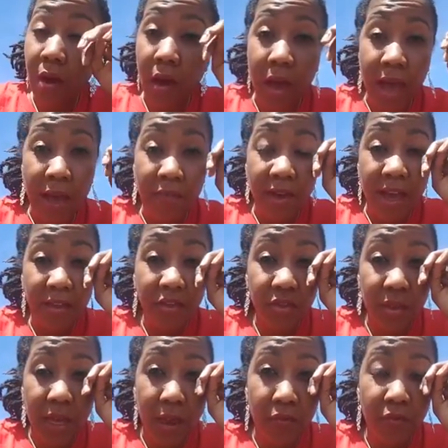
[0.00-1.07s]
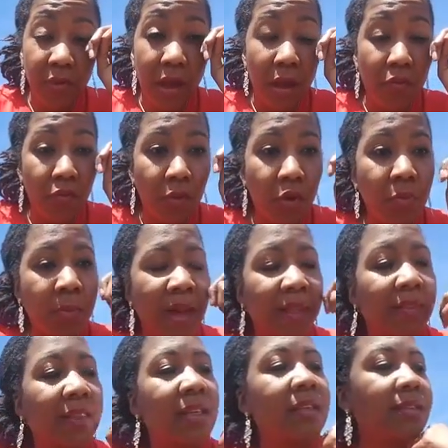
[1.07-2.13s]
I wrote my
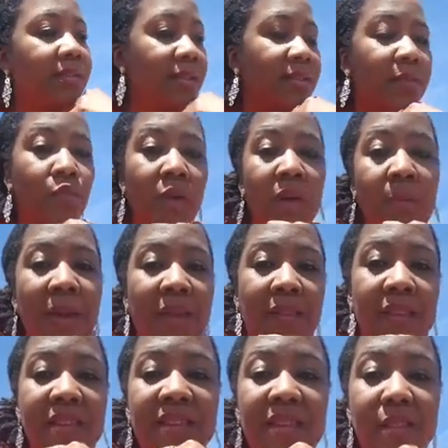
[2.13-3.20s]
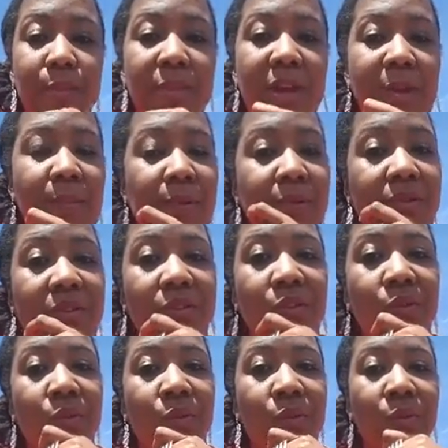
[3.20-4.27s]
thesis, one of my thesis papers
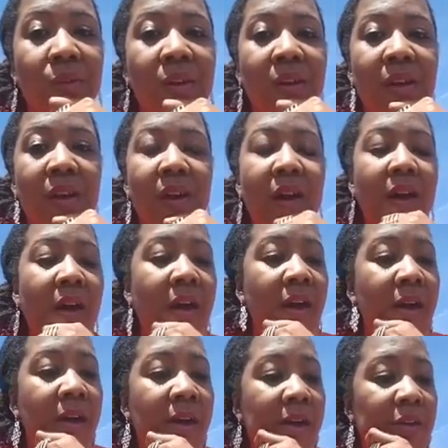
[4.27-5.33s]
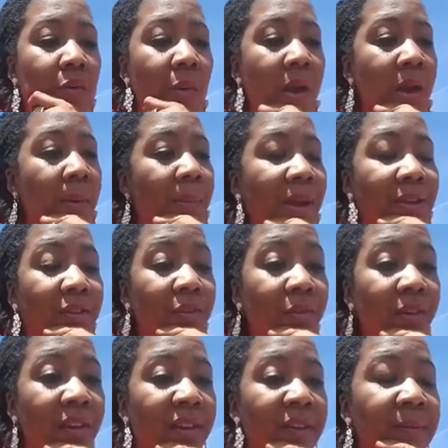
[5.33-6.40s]
to acquire my
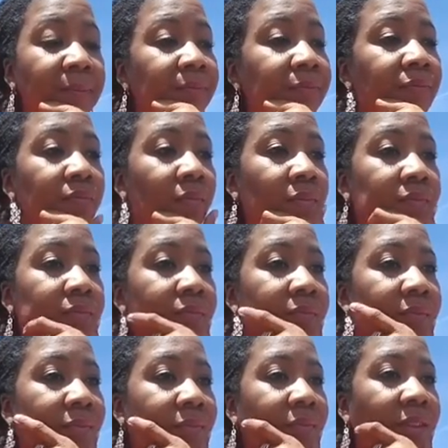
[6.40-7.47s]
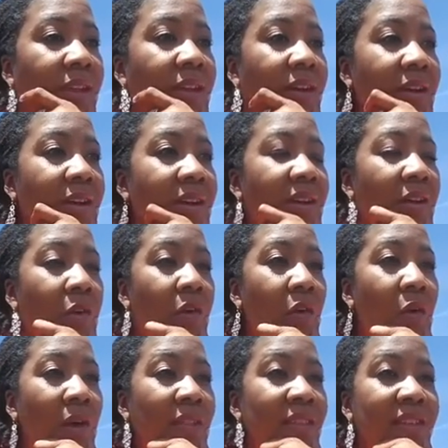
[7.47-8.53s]
degree
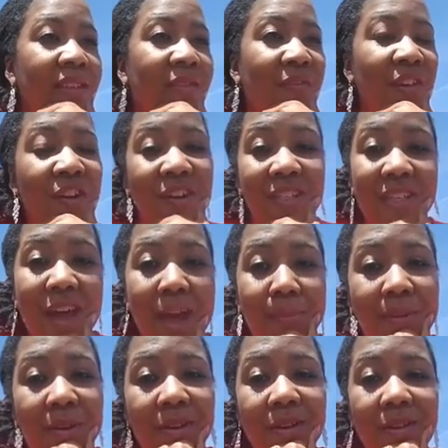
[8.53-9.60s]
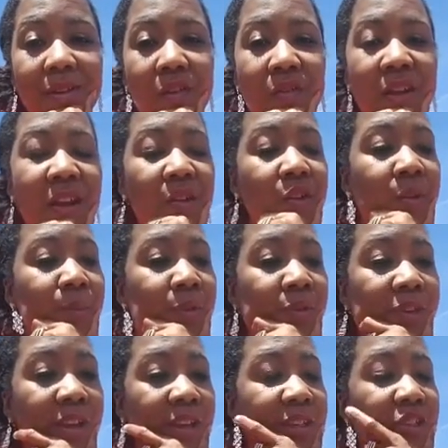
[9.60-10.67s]
on this very topic around
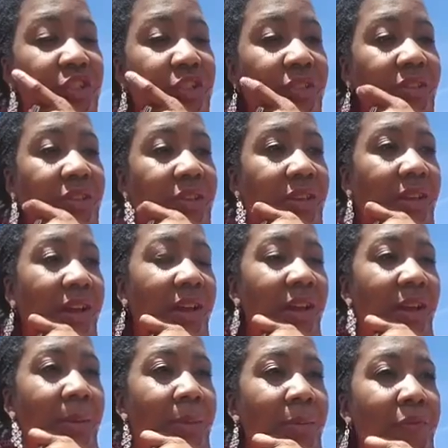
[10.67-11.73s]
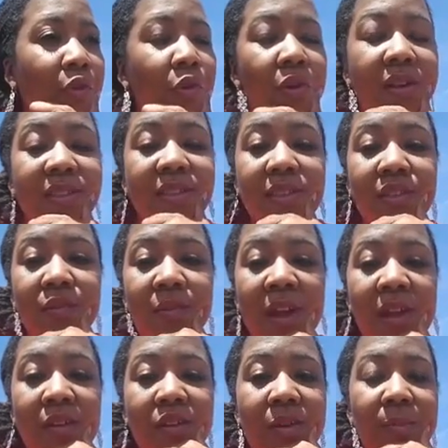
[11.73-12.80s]
communication. Of course, it's
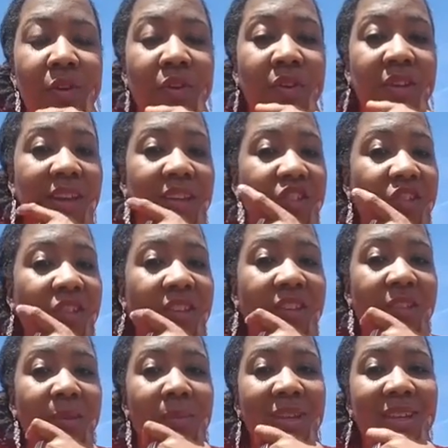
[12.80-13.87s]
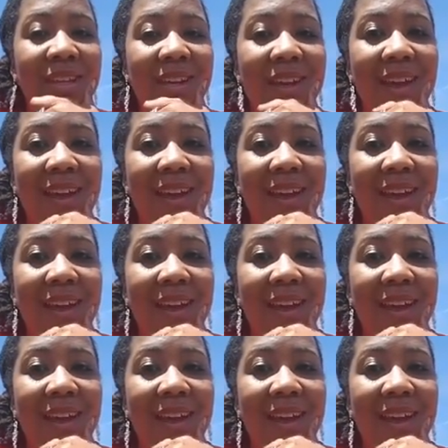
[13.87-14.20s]
around communication in the media.